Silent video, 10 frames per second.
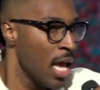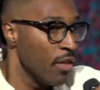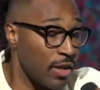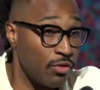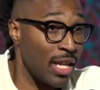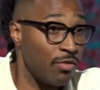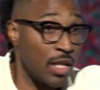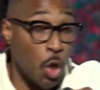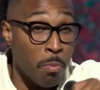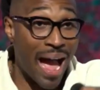then
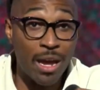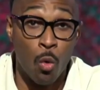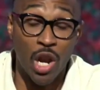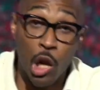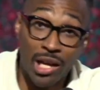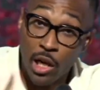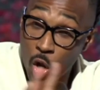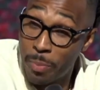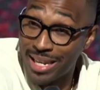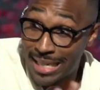you might want to look a
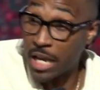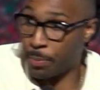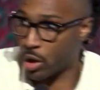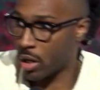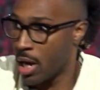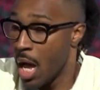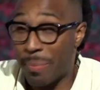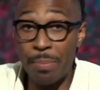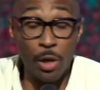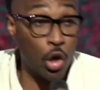little bit deeper.
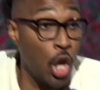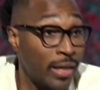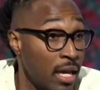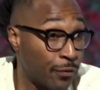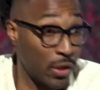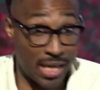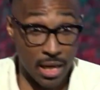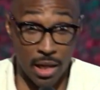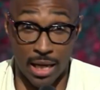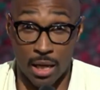People are looking for
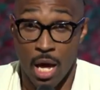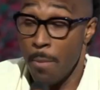healing.